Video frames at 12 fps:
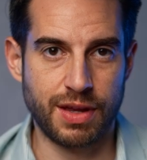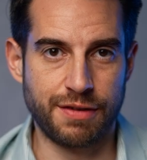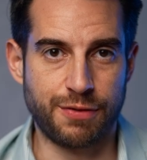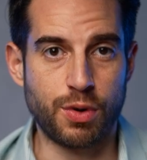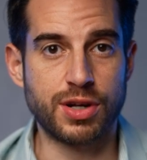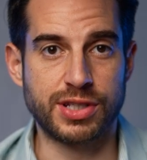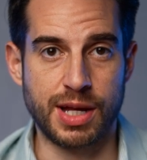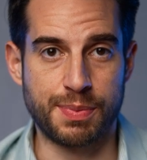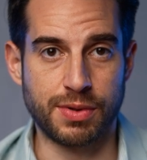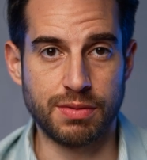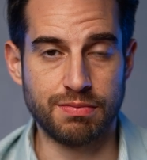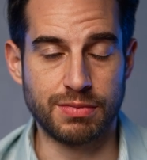For
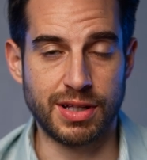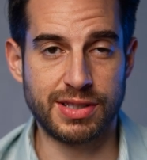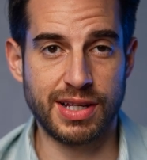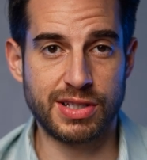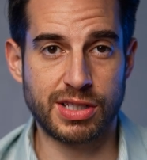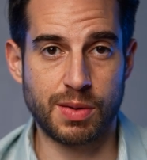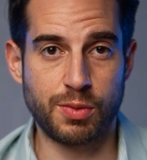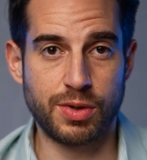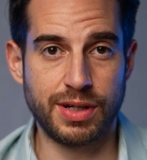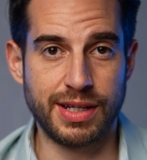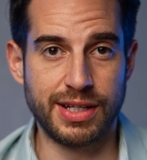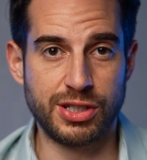example, let's say
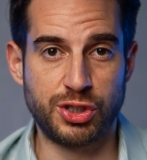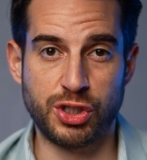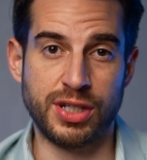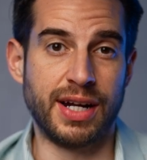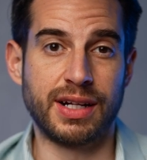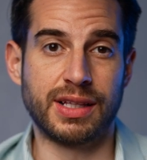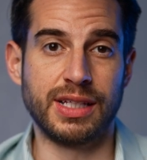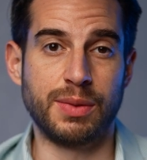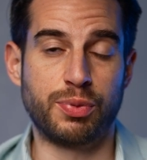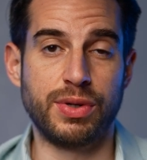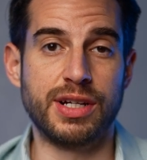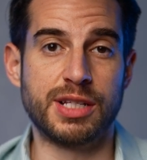someone is genetically
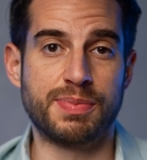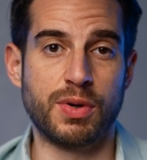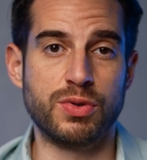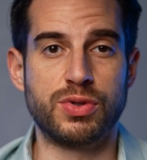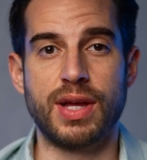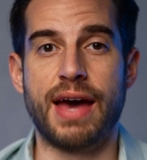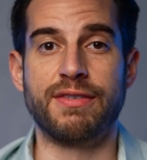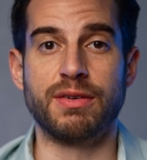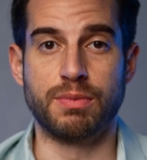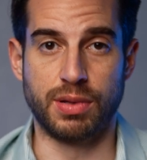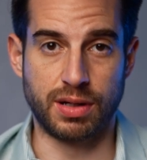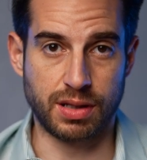predisposed to having
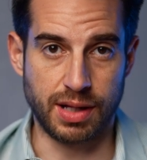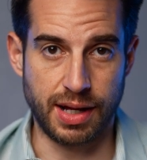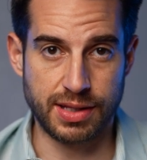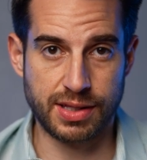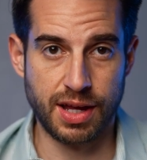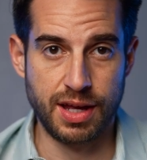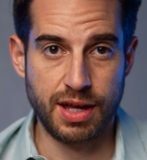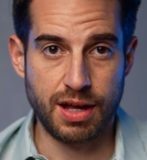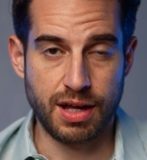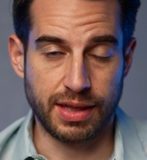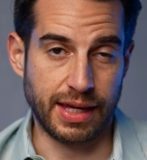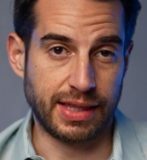blood clots,
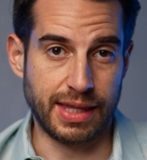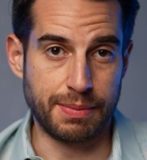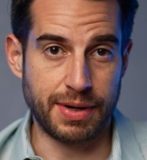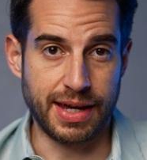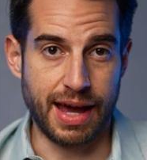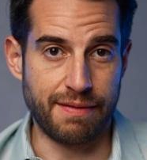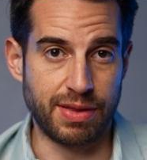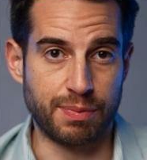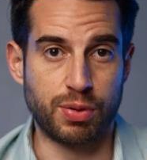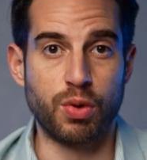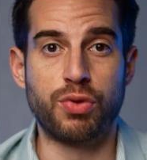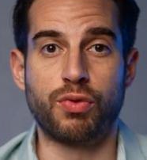like they might have the
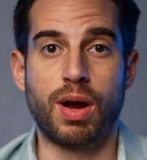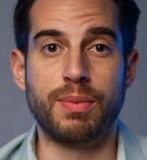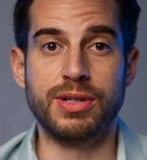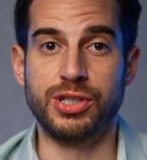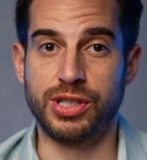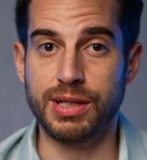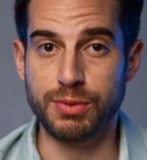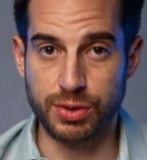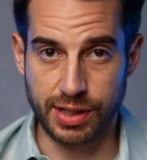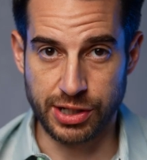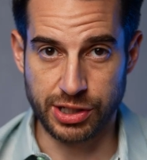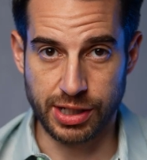prothrombin gene
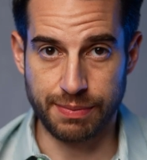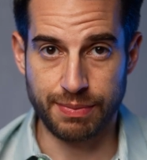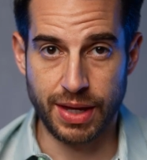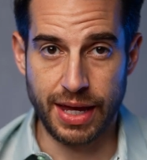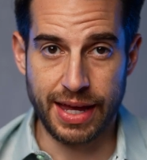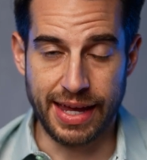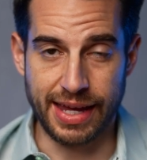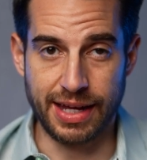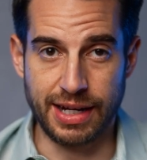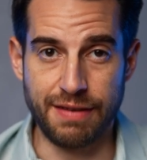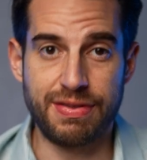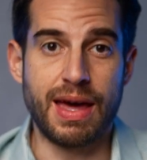mutation. And
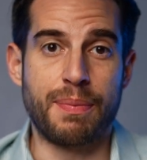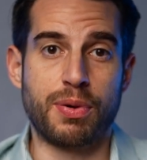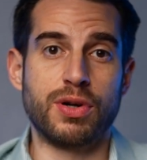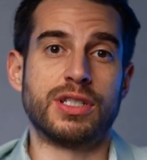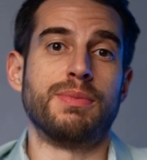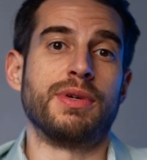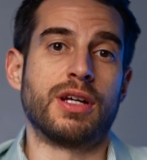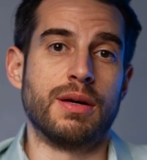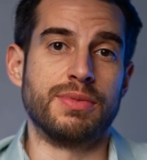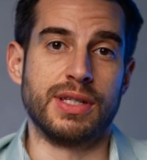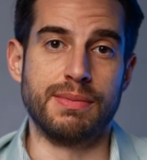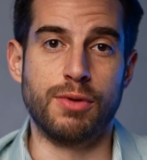if that person
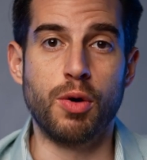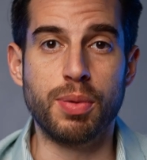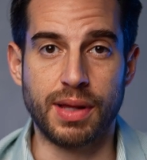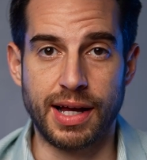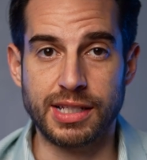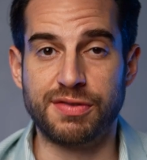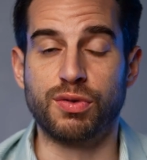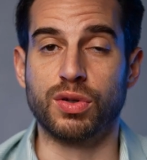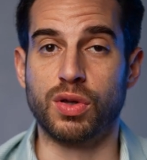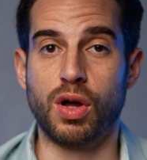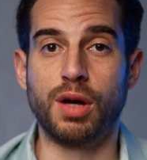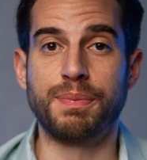becomes immobilized for a
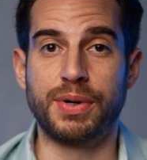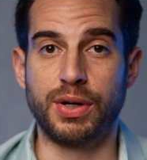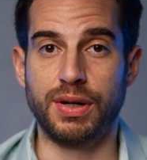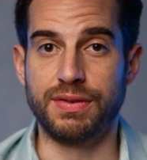long period of